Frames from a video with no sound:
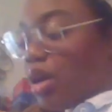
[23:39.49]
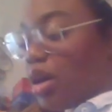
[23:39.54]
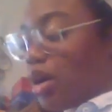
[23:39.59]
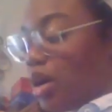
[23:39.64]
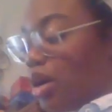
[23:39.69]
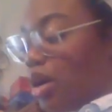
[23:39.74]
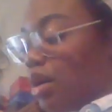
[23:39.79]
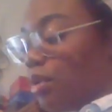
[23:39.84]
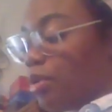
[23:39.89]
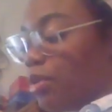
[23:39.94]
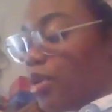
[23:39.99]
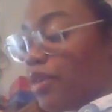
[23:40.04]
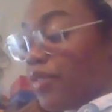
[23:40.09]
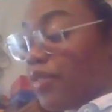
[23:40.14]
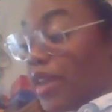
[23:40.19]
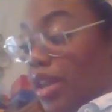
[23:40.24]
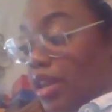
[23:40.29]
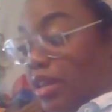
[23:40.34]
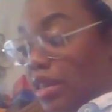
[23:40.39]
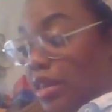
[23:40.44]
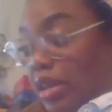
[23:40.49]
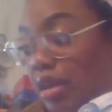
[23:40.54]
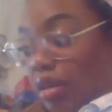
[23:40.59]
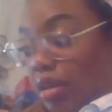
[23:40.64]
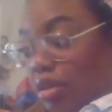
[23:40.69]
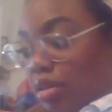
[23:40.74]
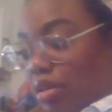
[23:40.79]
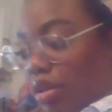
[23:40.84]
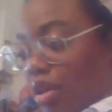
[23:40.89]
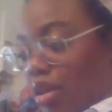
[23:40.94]
of
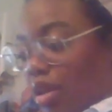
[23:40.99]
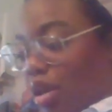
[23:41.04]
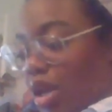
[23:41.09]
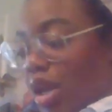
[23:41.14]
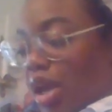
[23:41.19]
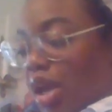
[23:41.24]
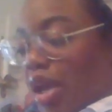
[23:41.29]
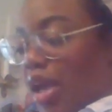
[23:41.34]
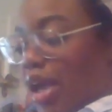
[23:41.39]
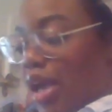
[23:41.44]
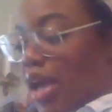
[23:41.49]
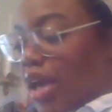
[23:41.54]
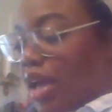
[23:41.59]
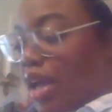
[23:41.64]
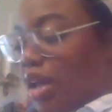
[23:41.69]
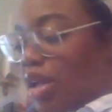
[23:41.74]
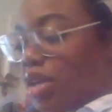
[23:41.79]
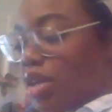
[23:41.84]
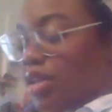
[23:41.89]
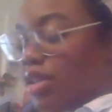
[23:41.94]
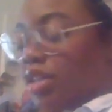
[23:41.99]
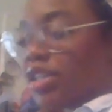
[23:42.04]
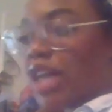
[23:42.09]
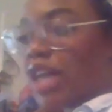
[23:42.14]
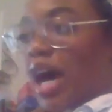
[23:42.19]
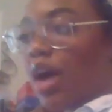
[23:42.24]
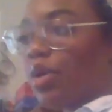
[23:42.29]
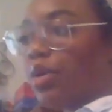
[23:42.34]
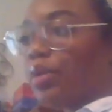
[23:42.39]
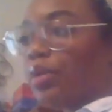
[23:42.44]
anything. And the
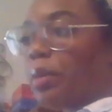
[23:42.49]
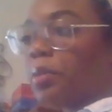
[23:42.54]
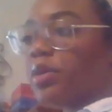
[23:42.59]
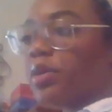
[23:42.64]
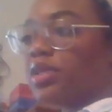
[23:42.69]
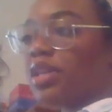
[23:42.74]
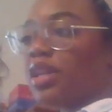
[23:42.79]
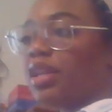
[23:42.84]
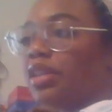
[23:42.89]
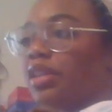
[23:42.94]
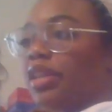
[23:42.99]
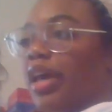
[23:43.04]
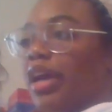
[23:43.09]
Tower represented